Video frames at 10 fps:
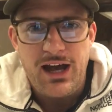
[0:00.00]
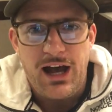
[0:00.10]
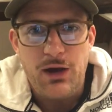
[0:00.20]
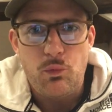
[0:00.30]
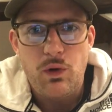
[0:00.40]

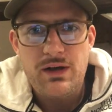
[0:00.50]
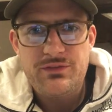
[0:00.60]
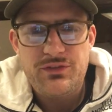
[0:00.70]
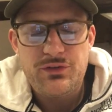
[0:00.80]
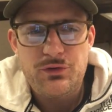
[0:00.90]
I
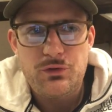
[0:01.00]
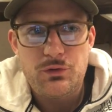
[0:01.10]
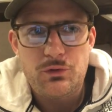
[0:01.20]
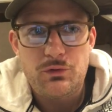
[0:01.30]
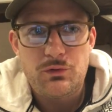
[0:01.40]
want
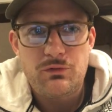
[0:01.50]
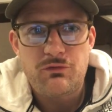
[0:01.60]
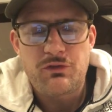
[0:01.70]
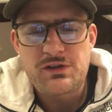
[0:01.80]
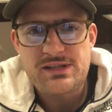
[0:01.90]
to
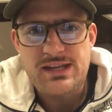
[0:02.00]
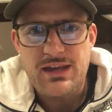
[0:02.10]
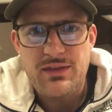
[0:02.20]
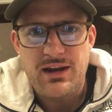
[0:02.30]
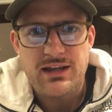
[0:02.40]
first
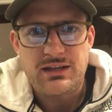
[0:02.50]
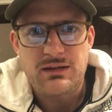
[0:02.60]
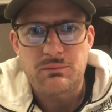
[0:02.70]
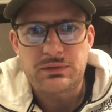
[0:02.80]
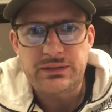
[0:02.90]
say that I
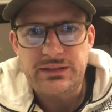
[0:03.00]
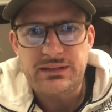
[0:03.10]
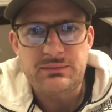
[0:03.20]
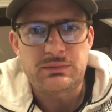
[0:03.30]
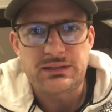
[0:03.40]

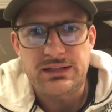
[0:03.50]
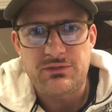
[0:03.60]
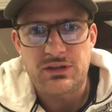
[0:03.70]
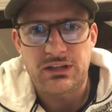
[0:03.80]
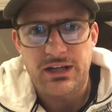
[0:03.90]
completely believe
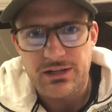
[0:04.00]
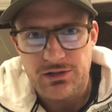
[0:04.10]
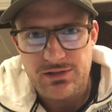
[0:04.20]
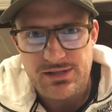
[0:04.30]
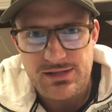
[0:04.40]
in the
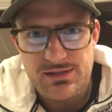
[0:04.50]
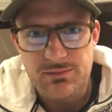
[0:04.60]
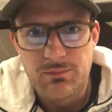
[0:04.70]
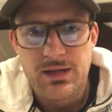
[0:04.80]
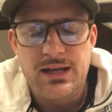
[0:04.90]
Lionheart
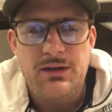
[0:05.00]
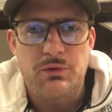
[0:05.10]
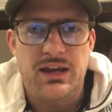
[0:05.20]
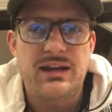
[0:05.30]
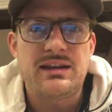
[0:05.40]
system.
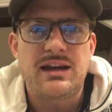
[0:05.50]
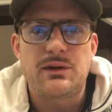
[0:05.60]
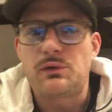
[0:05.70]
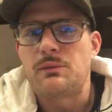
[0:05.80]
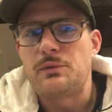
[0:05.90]
When Andy and
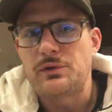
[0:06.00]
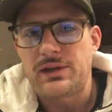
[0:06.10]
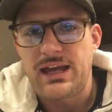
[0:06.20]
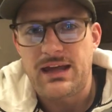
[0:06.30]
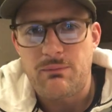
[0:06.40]
I were in boot
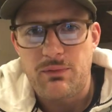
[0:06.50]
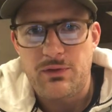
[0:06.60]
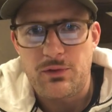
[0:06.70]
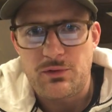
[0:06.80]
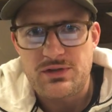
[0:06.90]
camp,
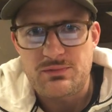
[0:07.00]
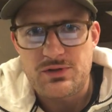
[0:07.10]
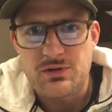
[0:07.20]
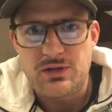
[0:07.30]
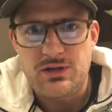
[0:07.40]
there were some
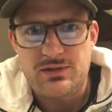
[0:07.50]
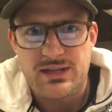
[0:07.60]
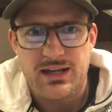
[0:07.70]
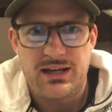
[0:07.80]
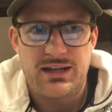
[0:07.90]
studios
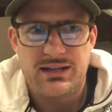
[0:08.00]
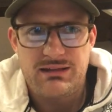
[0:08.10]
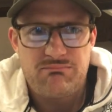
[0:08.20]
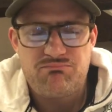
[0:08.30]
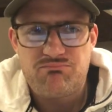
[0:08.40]
that kind of